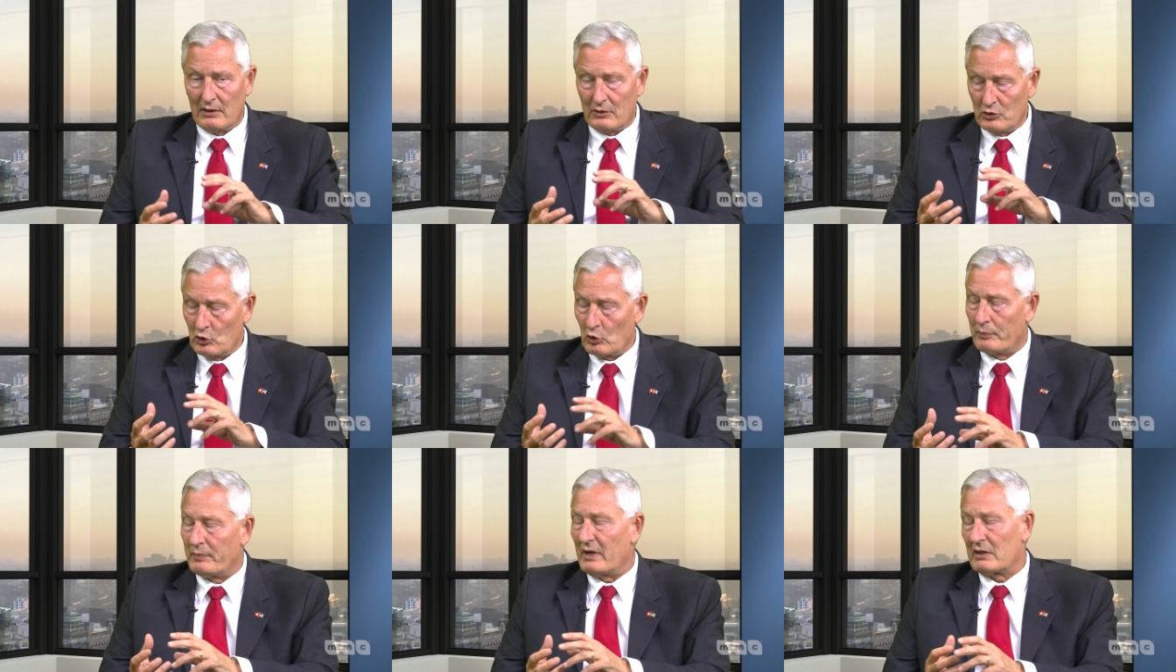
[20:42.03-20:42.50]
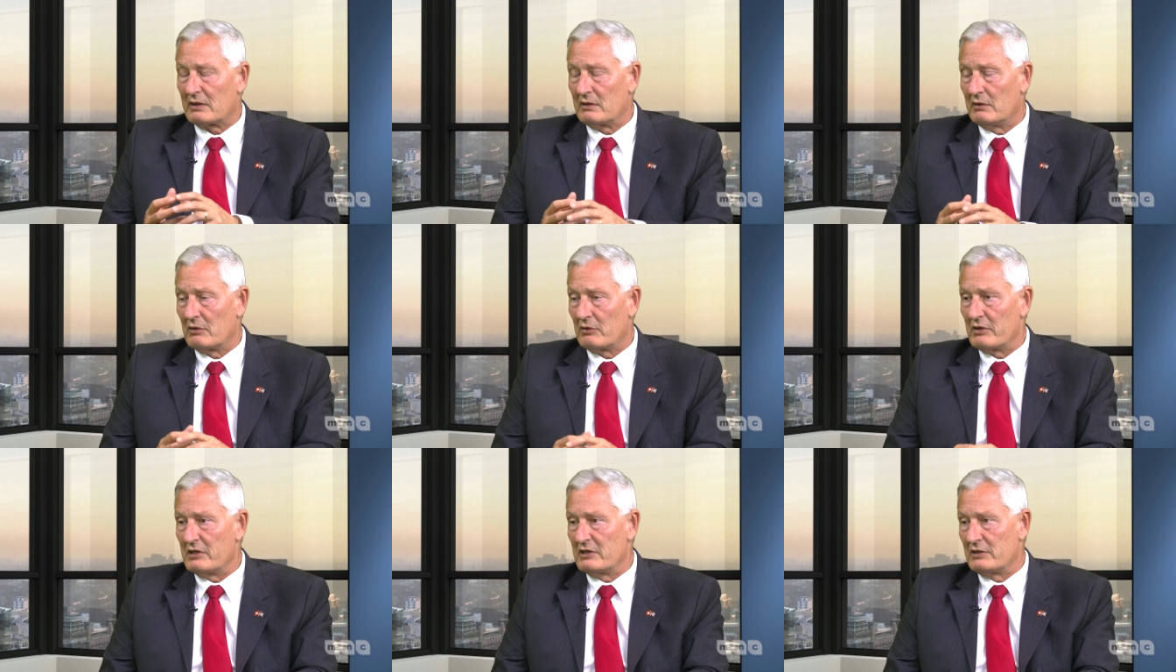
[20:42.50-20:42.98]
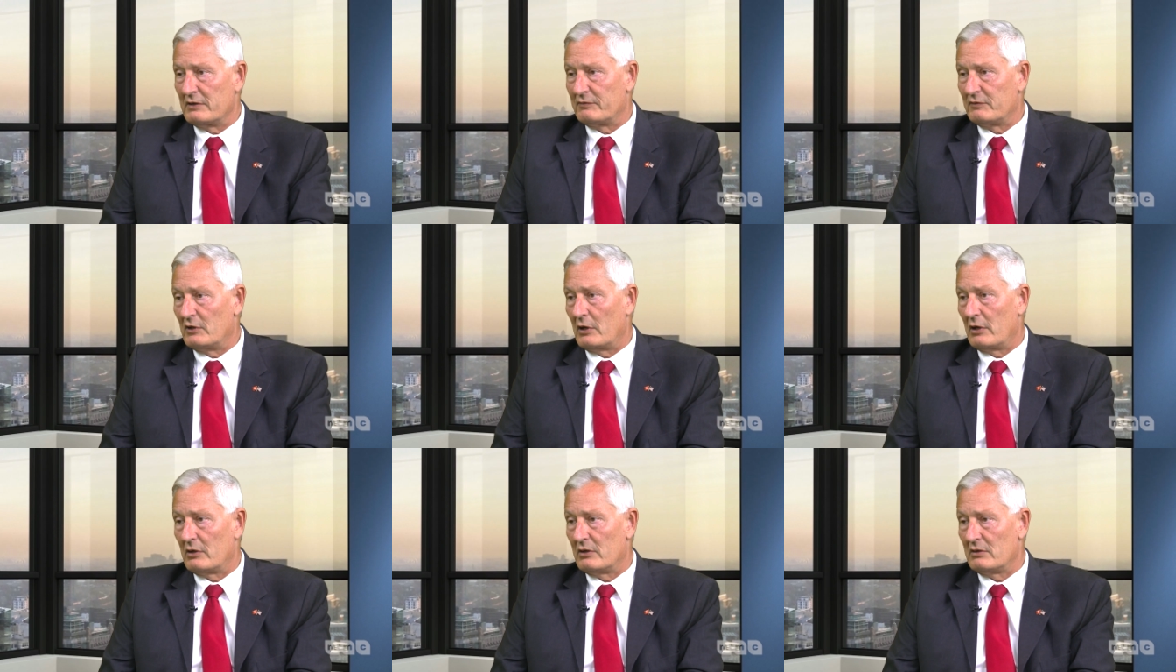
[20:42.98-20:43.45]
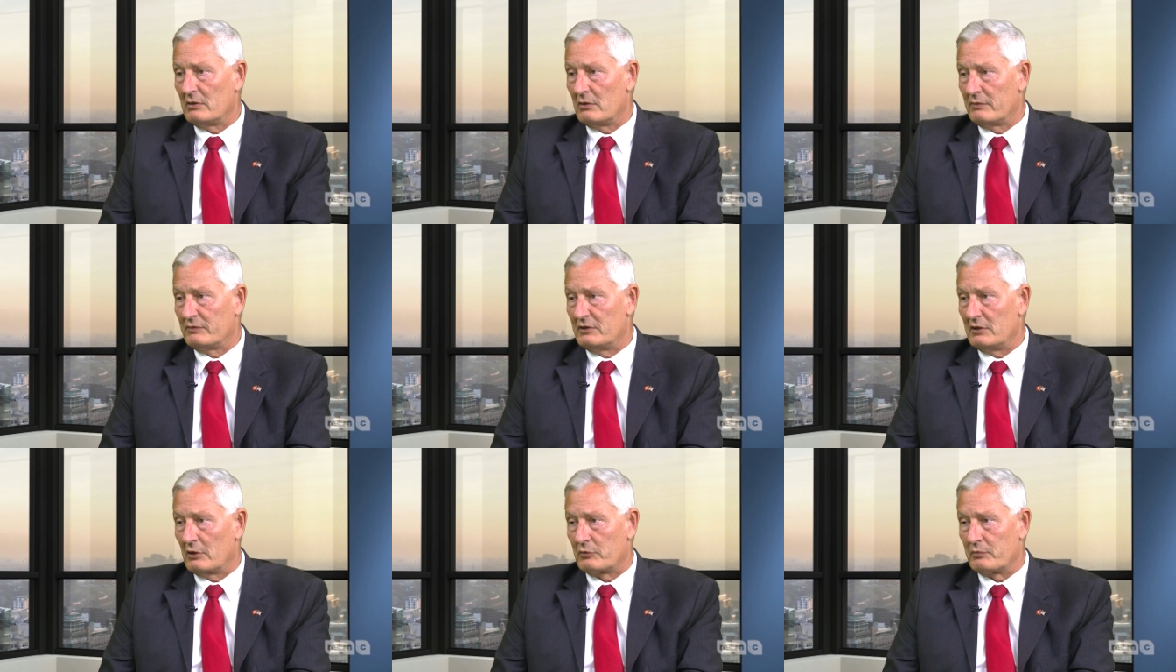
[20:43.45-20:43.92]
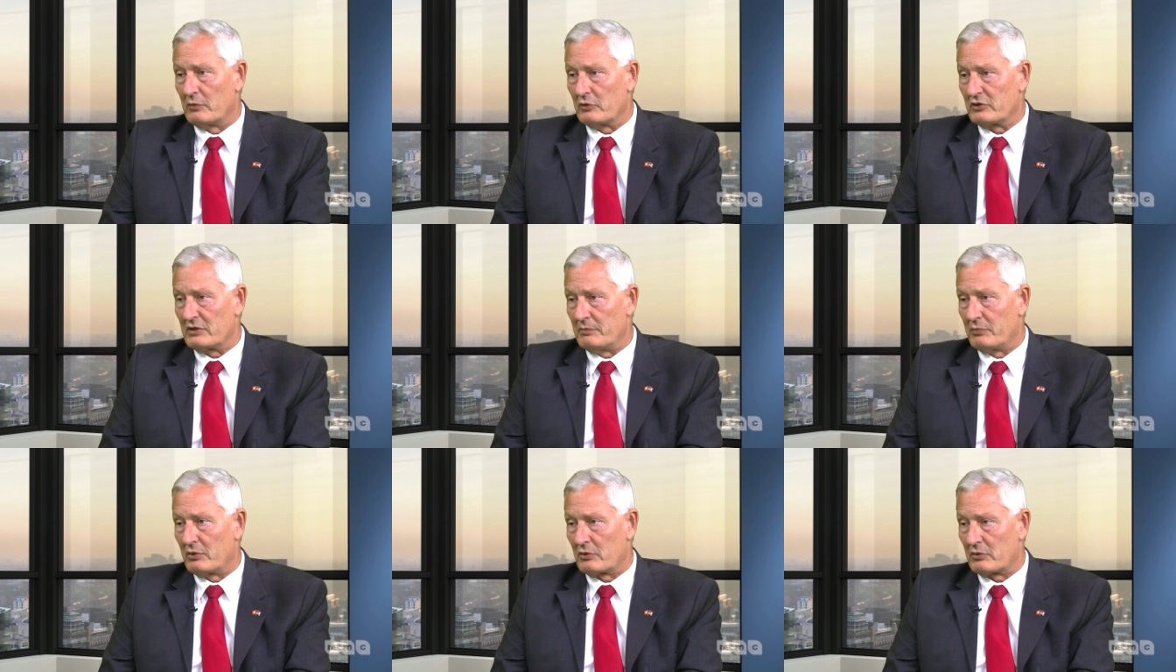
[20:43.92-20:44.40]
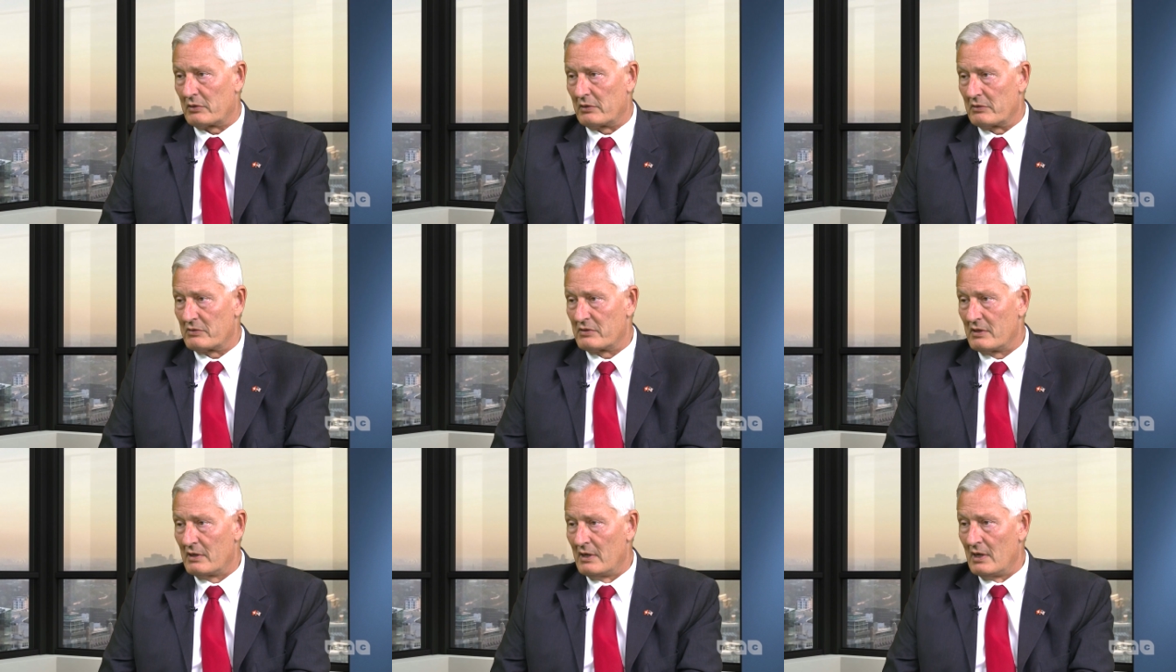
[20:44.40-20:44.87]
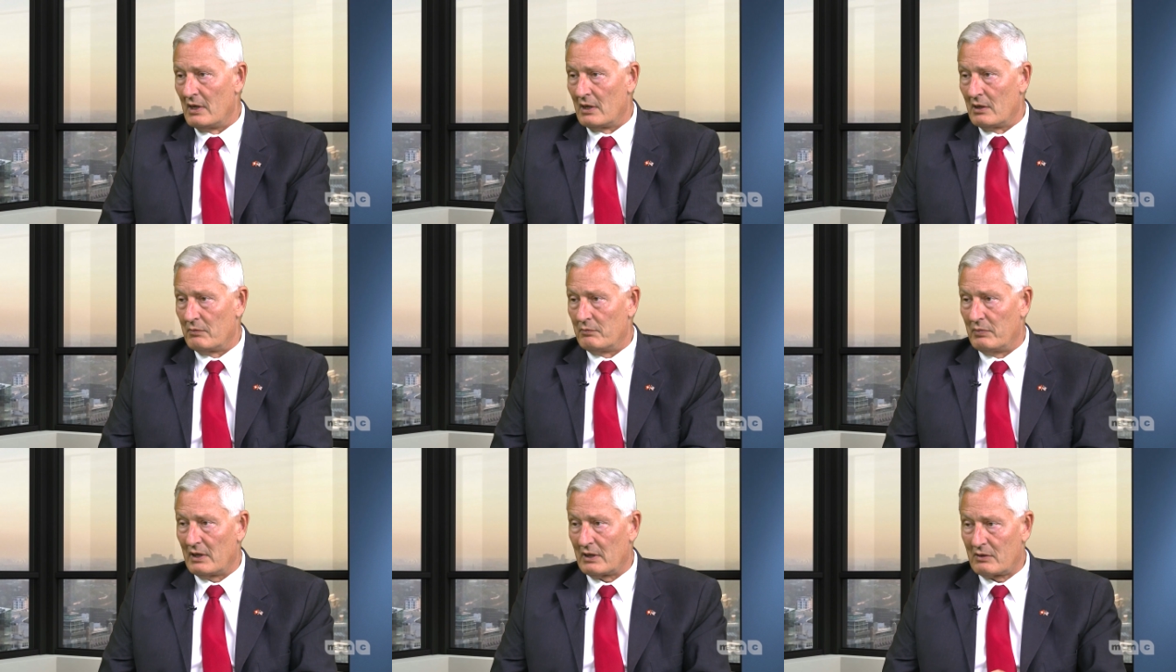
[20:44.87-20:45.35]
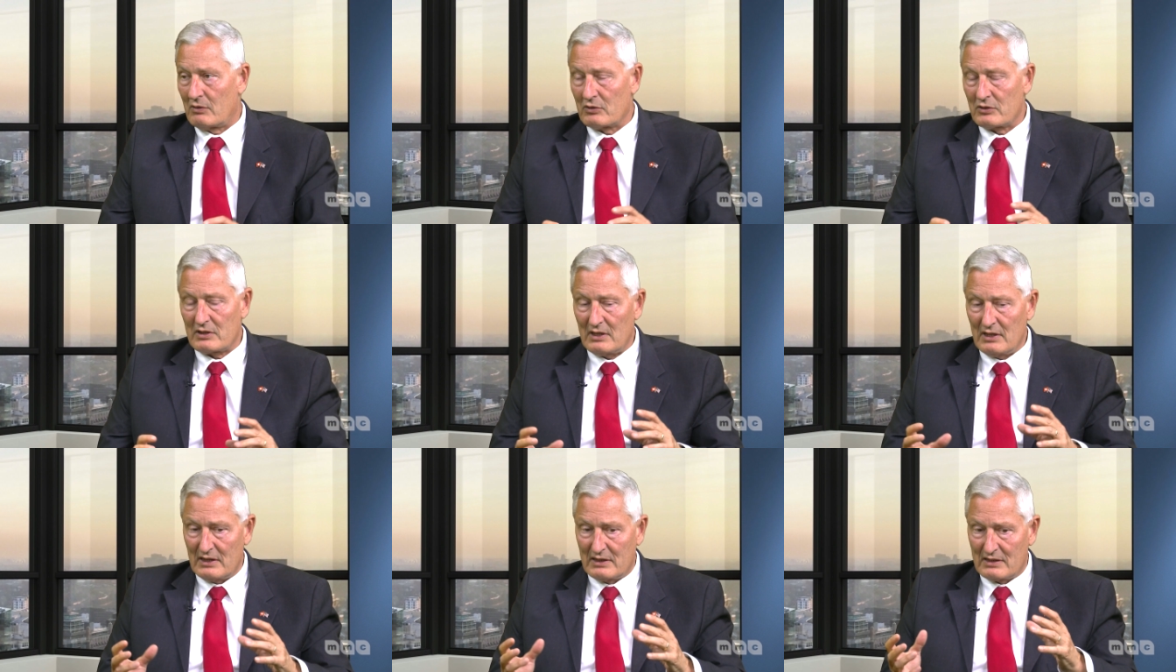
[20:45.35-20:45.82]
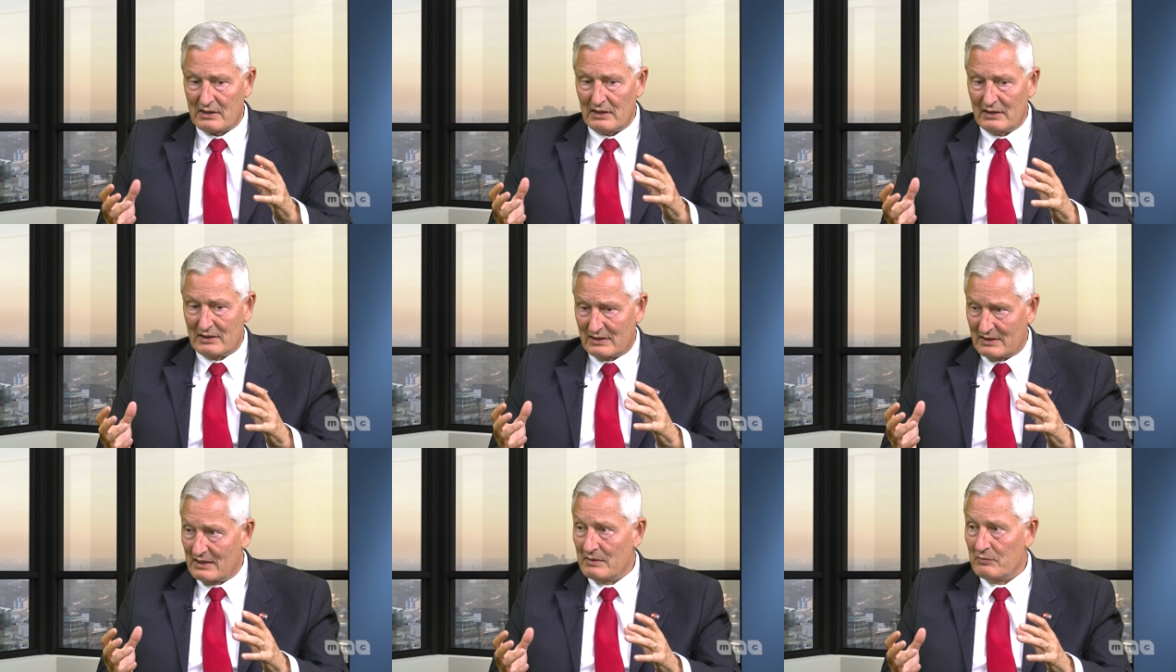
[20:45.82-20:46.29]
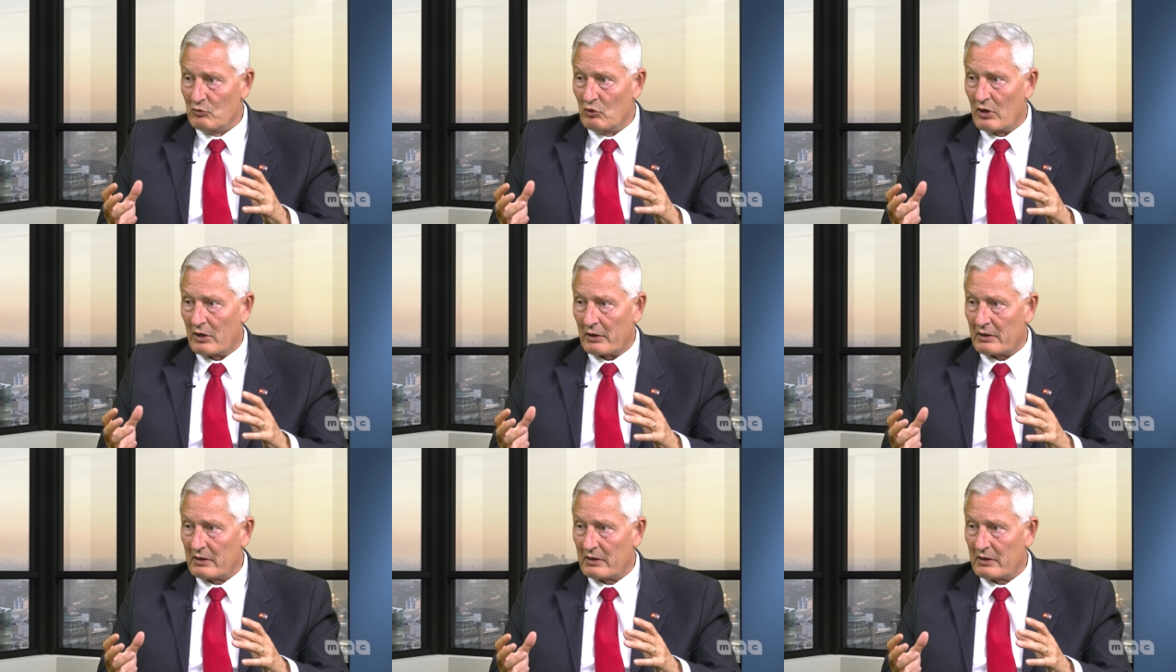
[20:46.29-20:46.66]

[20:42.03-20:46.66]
your partner is of the utmost importance, because it's teamwork.